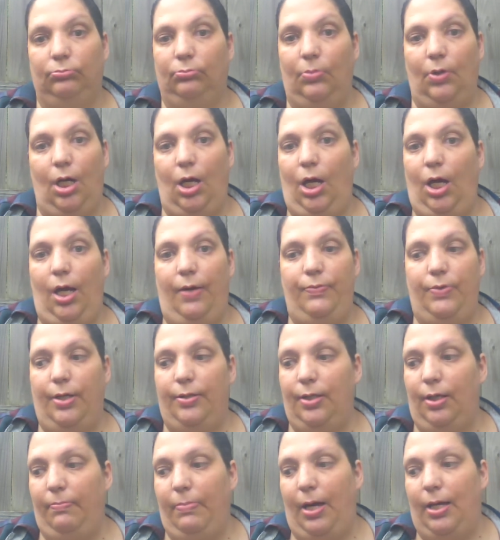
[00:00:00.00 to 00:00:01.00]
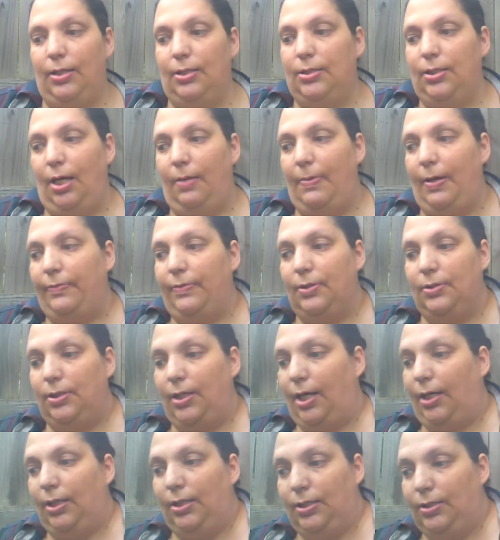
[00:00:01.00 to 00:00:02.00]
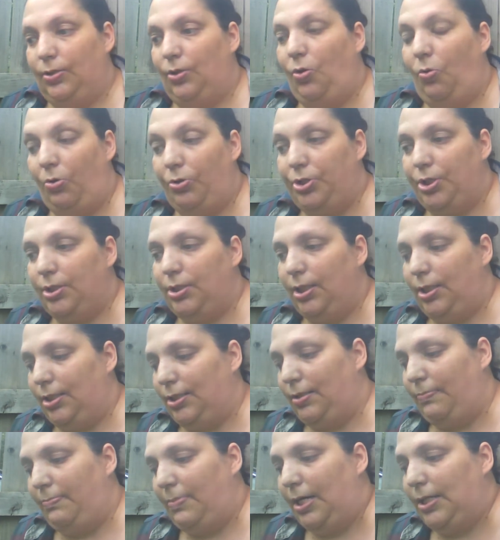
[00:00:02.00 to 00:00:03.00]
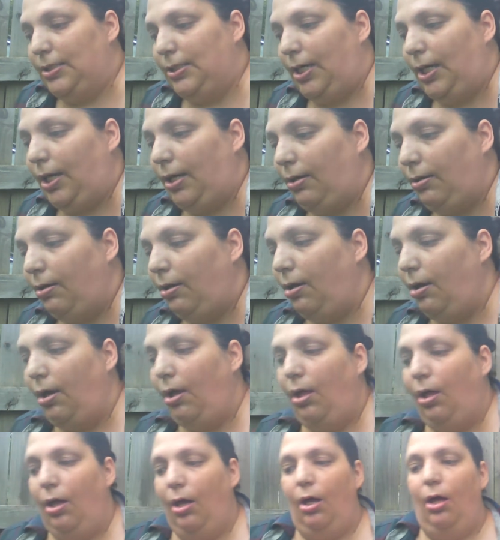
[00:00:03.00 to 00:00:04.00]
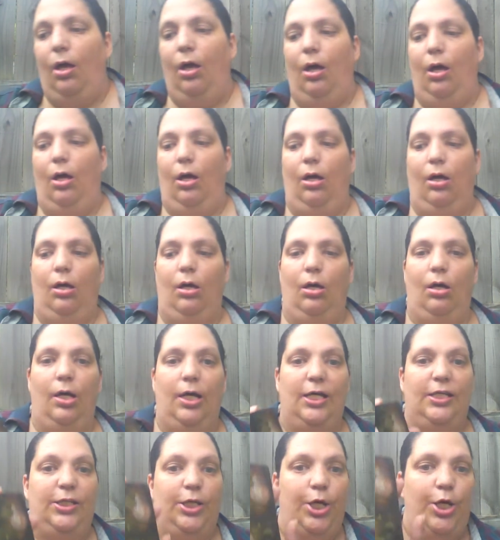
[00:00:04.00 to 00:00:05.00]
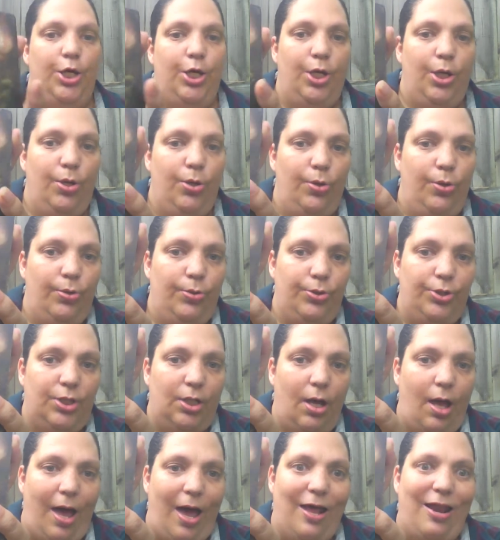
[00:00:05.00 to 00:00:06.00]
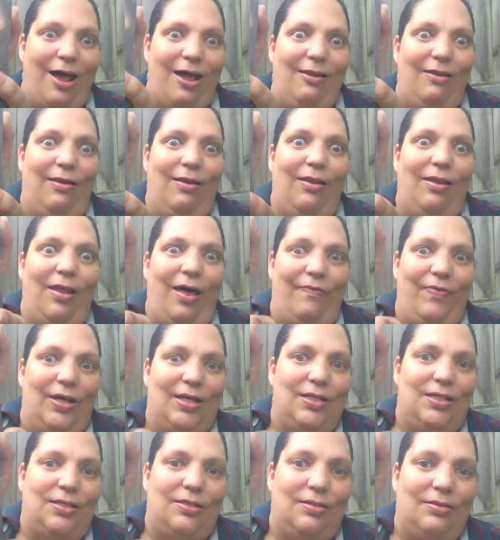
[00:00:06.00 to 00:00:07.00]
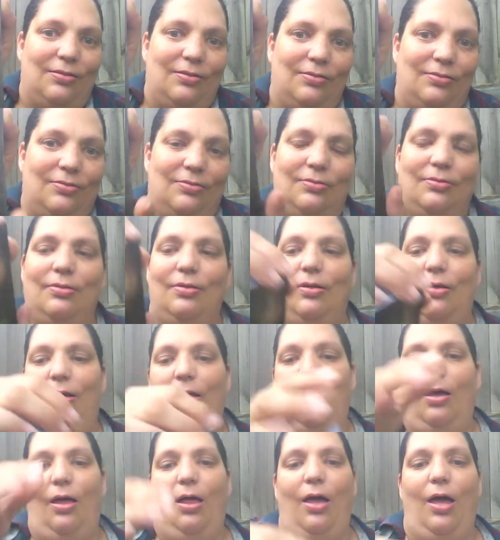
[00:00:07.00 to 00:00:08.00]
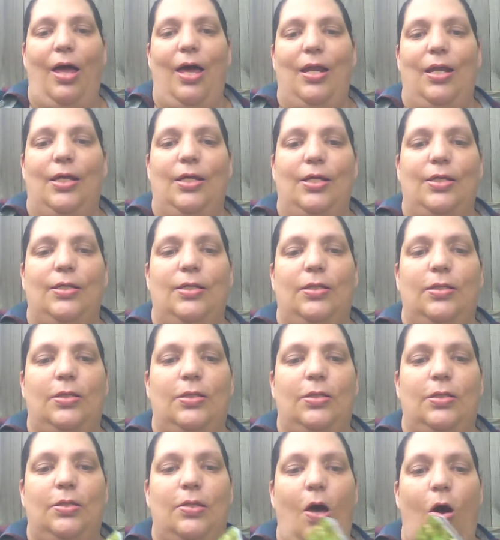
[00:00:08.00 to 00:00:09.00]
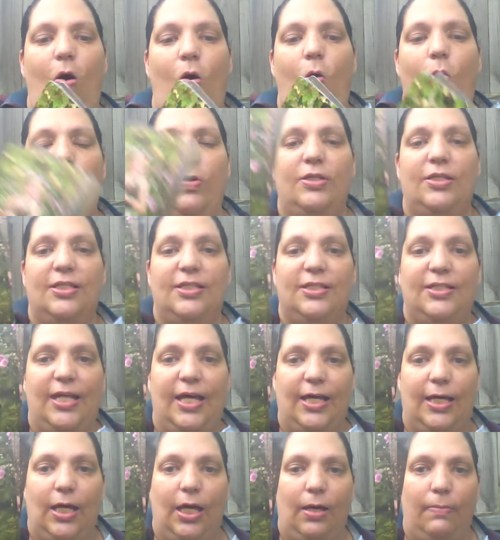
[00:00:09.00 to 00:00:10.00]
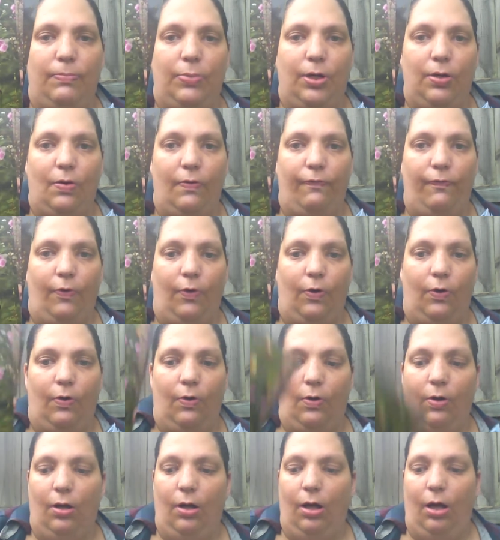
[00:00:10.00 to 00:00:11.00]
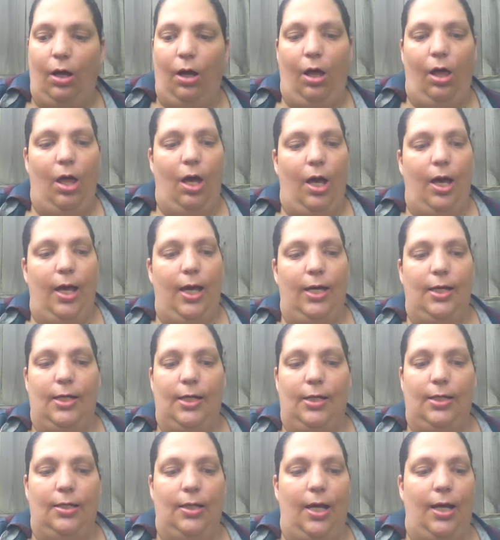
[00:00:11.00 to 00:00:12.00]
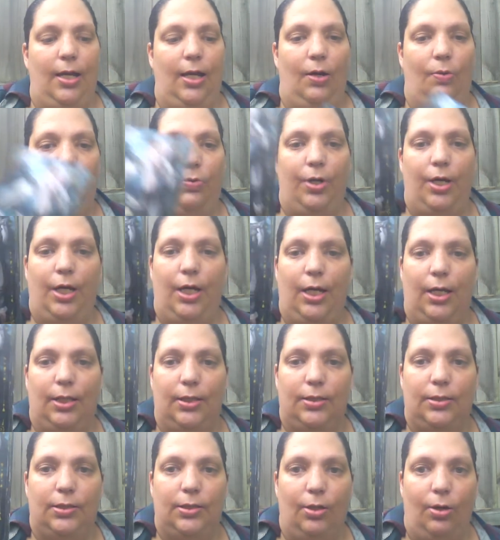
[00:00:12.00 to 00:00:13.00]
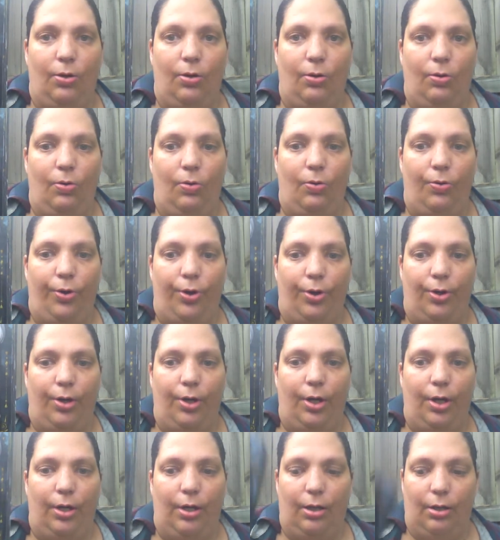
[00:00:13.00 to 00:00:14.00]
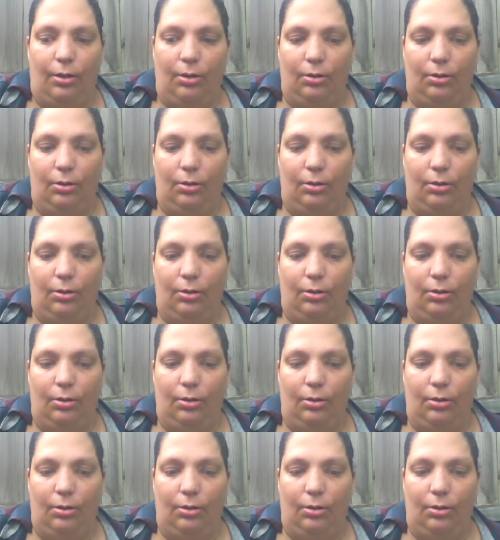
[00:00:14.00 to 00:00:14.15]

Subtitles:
I have nothing bad to say about this deck. It is gorgeous. It is amazing. It's huge, and I love it. And it is so stinking beautiful. It reads so good.